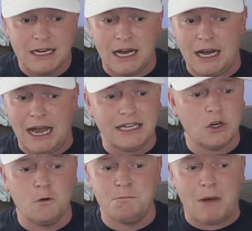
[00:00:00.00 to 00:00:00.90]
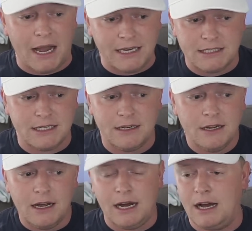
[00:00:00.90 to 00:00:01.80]
I don't mind it
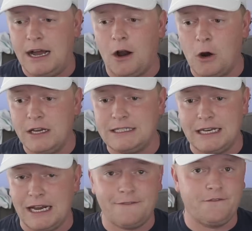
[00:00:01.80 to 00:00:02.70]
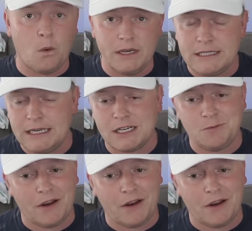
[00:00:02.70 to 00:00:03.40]
already sitting at 46,